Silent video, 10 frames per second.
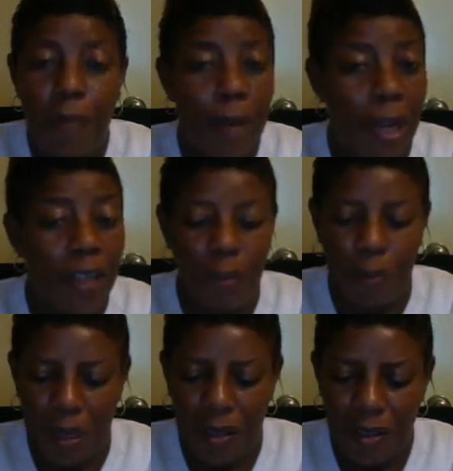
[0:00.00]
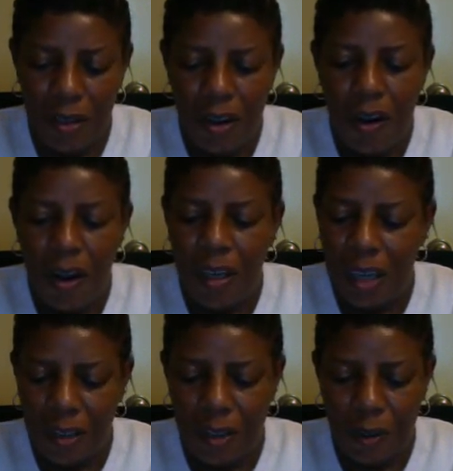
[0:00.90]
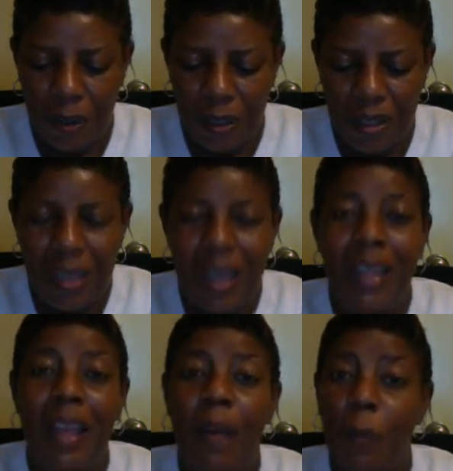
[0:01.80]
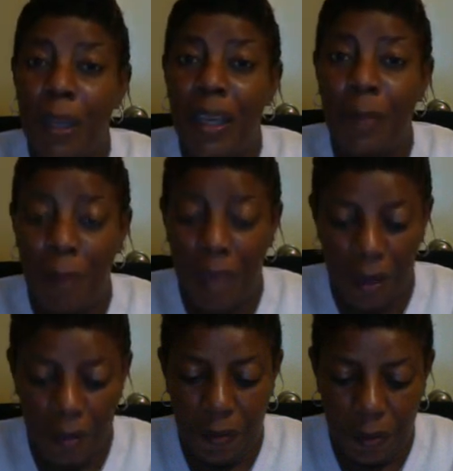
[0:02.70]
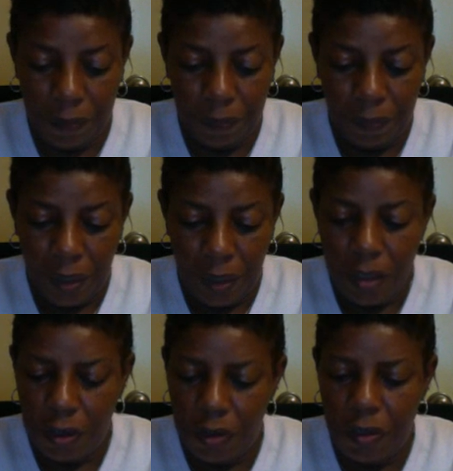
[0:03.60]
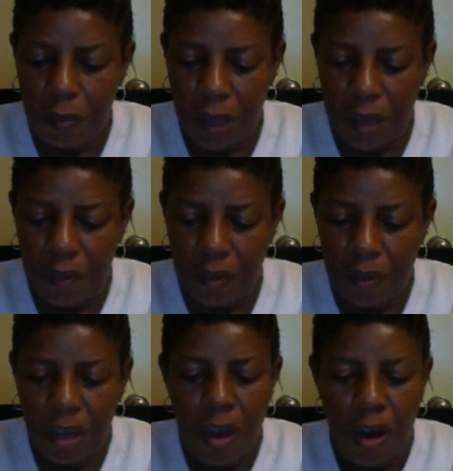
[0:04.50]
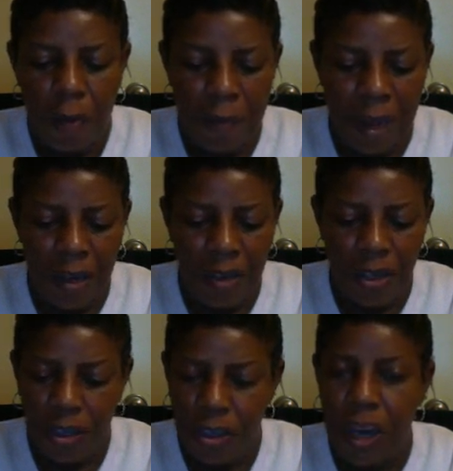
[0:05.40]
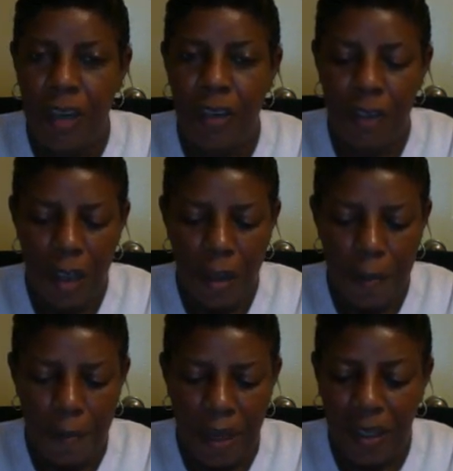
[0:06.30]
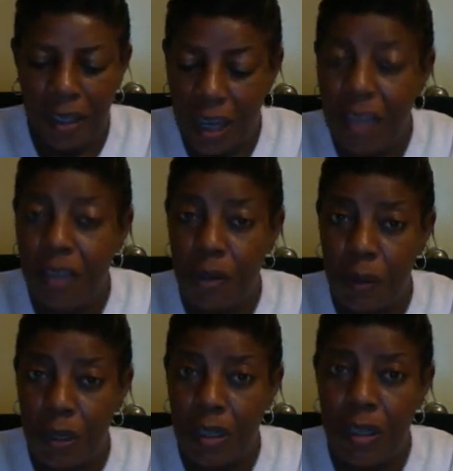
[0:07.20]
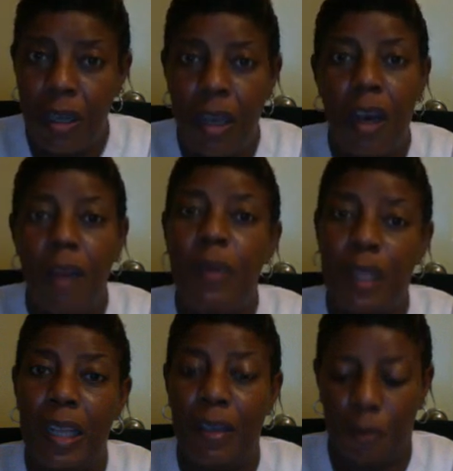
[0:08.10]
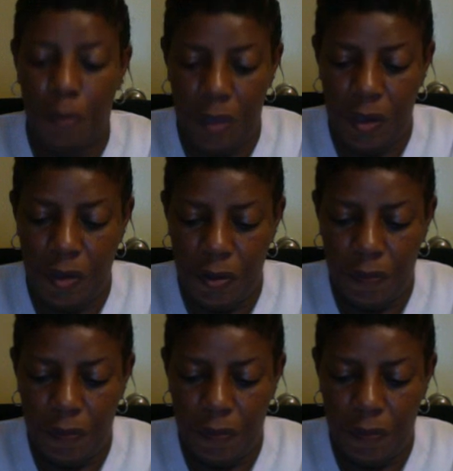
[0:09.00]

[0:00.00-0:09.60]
Punishments are consequences that weaken behavior. Students' behaviors are managed and changed by the consequences of a classroom teacher.